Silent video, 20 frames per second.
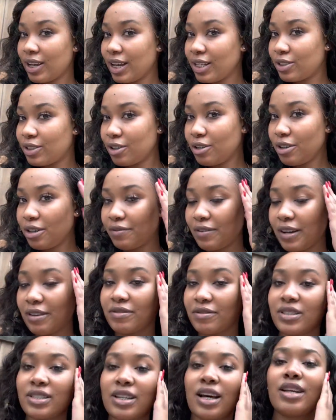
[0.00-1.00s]
I don't know if
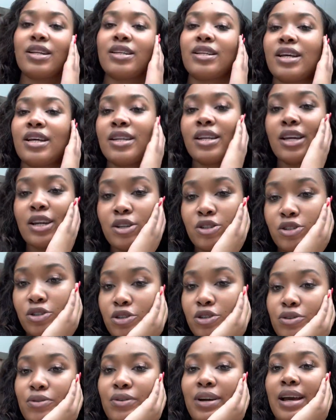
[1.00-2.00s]
I've done an
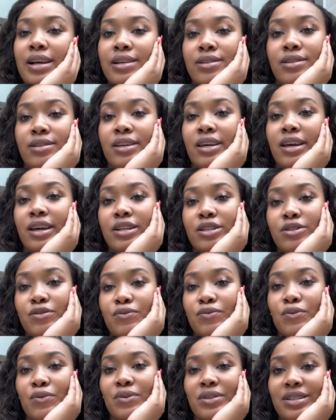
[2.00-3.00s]
intro as yet
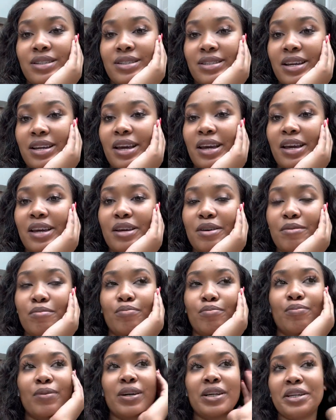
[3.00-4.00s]
for the day,
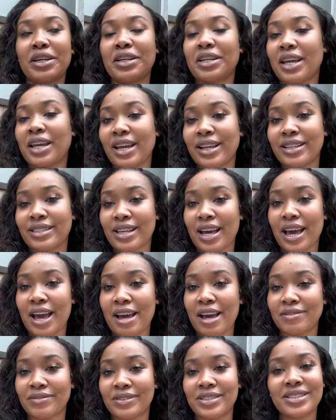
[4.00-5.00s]
but in case I
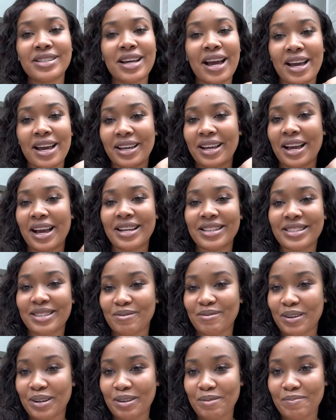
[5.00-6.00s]
haven't, hi guys,
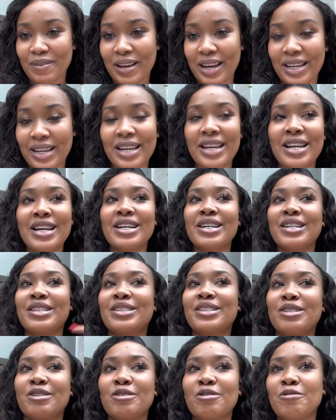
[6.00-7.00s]
and welcome back
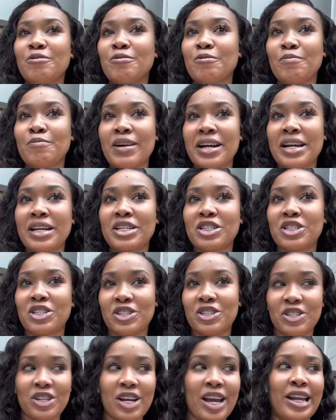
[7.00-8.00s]
to my
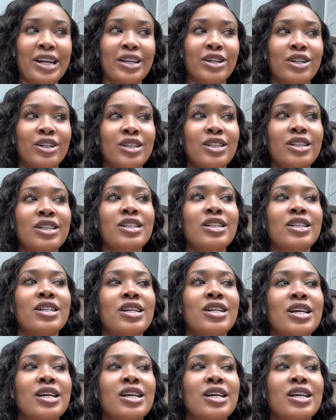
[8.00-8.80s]
channel.